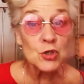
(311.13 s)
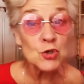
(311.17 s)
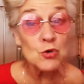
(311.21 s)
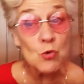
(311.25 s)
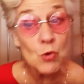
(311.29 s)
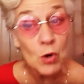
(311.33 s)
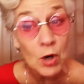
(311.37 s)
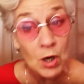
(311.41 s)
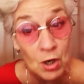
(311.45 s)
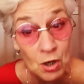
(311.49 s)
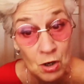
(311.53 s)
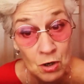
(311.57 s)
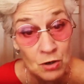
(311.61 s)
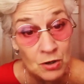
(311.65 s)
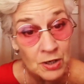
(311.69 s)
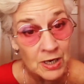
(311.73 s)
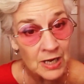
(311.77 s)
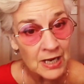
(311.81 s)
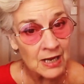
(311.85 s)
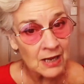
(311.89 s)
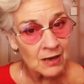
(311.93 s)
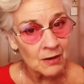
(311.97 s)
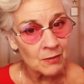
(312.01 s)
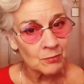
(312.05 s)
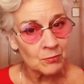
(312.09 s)
to hurt
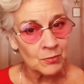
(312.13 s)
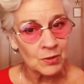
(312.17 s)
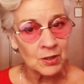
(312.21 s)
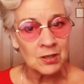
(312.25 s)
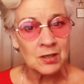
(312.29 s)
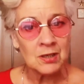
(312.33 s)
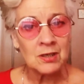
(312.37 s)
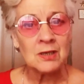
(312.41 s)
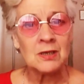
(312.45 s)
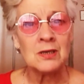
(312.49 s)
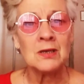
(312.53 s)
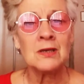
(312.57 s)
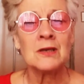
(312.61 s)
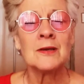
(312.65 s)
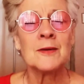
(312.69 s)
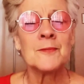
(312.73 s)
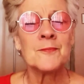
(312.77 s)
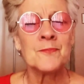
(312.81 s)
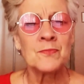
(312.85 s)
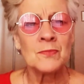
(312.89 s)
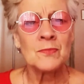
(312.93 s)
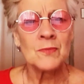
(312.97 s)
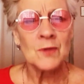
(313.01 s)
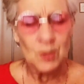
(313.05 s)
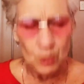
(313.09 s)
him.
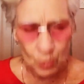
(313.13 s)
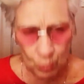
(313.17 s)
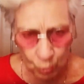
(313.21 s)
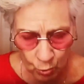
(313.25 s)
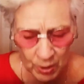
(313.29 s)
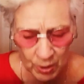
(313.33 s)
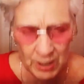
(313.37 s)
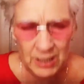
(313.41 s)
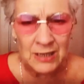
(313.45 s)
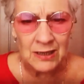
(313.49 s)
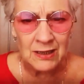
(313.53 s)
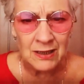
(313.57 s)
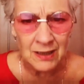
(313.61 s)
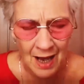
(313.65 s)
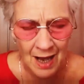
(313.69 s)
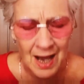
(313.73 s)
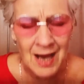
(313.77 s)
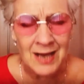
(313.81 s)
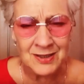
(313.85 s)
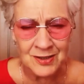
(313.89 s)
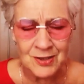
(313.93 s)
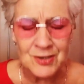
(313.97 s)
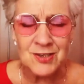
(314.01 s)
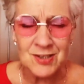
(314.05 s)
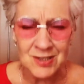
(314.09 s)
"You will
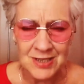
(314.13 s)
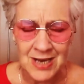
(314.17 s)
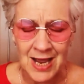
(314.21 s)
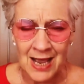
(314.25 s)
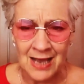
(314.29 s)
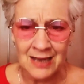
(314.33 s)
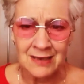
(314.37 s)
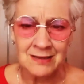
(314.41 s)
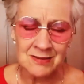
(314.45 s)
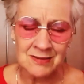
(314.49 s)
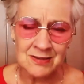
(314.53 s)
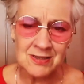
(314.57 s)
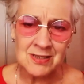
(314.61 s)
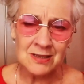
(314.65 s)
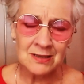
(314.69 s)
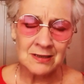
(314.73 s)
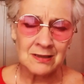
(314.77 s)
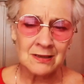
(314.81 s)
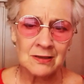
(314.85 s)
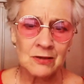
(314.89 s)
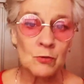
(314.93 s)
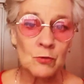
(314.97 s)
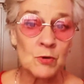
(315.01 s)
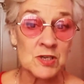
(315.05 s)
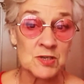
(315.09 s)
understand,"
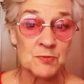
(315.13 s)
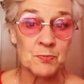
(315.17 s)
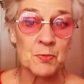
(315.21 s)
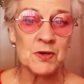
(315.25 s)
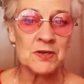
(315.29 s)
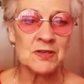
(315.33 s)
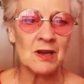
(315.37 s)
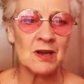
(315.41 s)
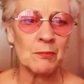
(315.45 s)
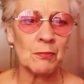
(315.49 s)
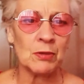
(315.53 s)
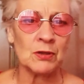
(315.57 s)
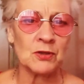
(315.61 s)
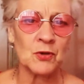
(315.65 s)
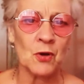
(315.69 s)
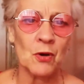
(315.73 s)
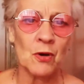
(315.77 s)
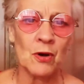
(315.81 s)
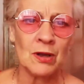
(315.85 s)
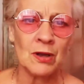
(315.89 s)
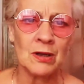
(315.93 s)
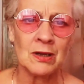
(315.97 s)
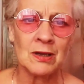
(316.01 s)
whispered Dumbledore.